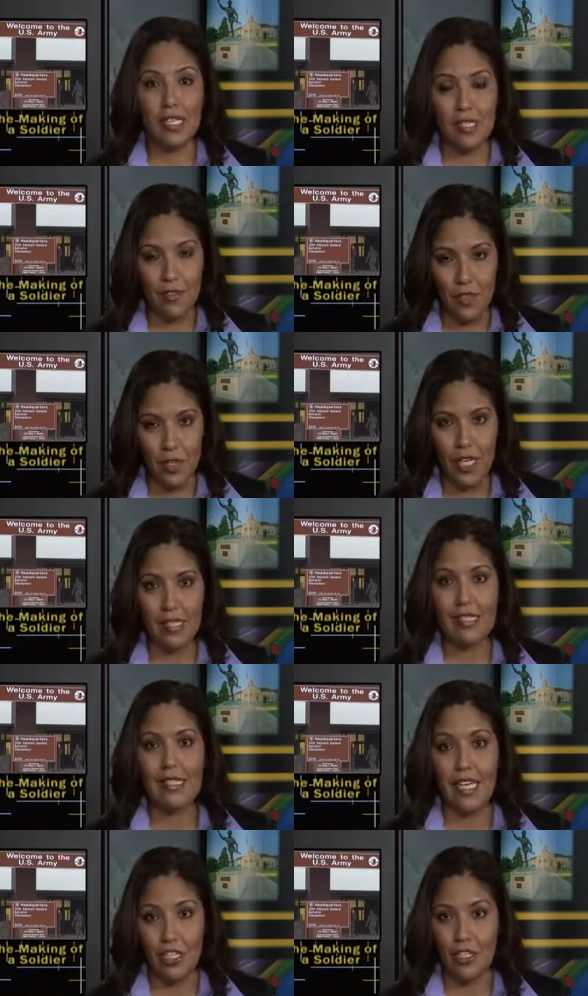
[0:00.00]
civilians
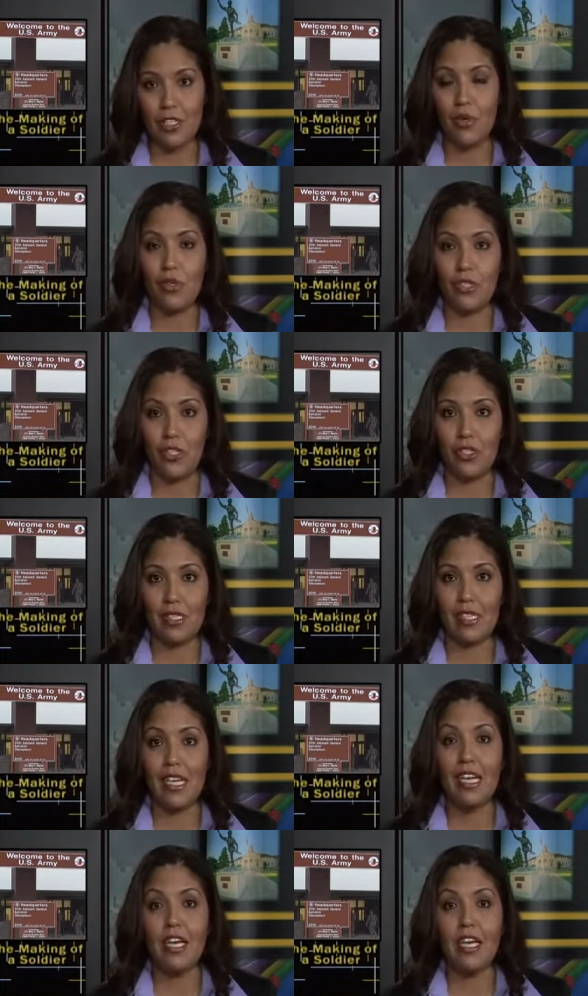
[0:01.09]
into soldiers.